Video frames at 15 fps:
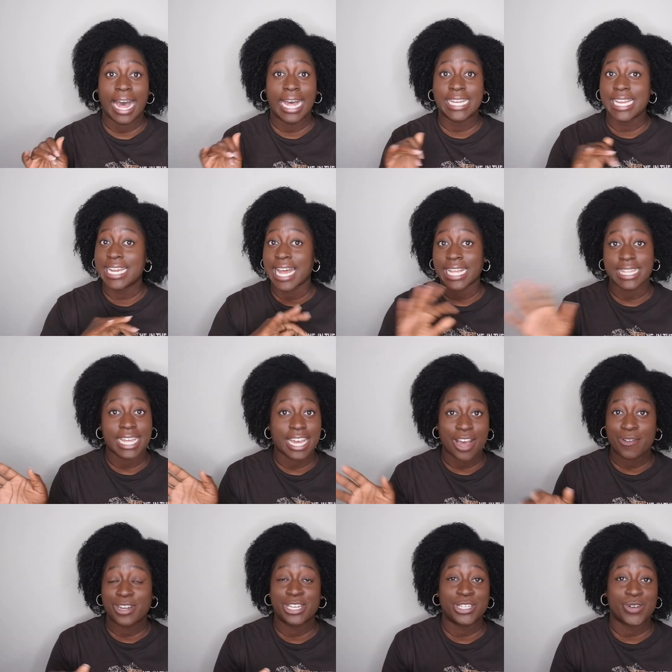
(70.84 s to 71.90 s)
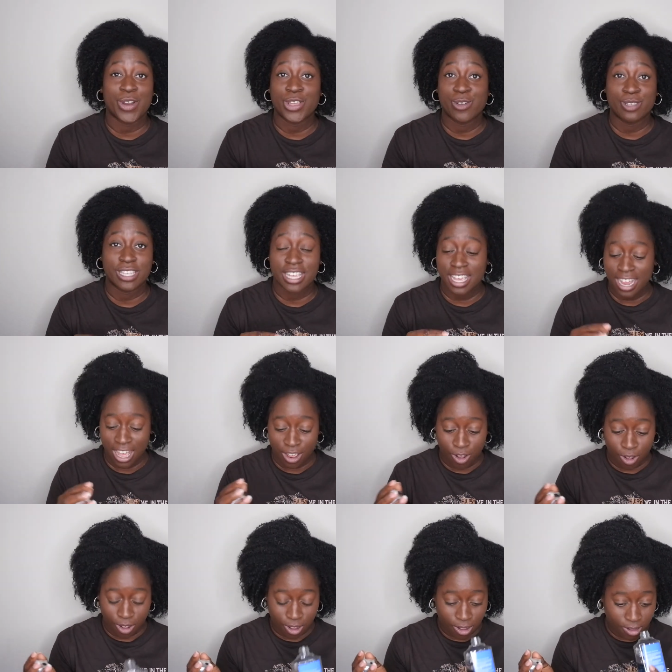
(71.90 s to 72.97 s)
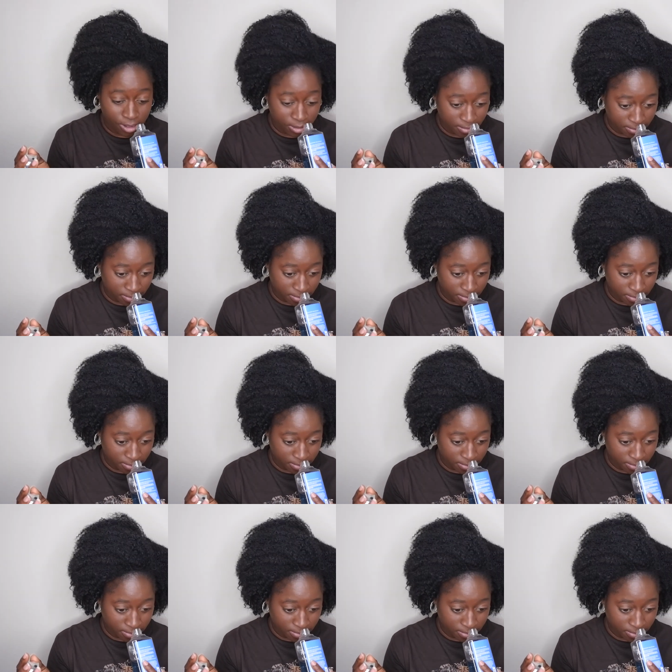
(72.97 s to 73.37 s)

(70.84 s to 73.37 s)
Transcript: I did not think I would enjoy using it at all.